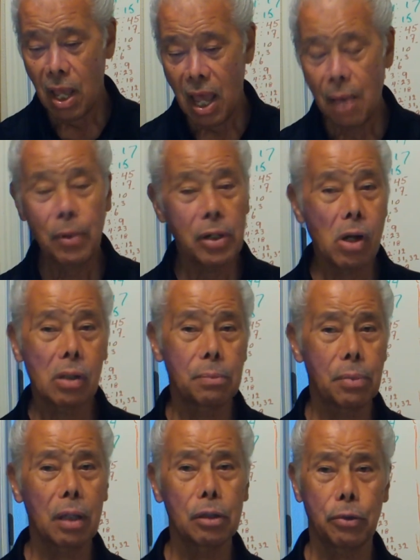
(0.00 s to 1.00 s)
And my younger
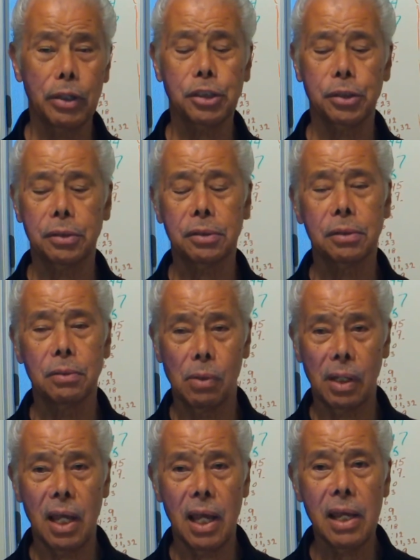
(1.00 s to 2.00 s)
brother, Richard,
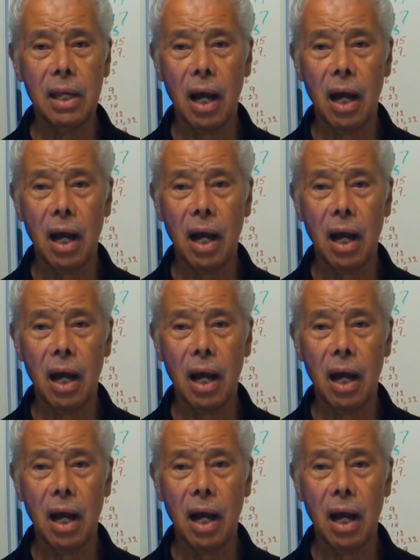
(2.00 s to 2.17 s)
okay,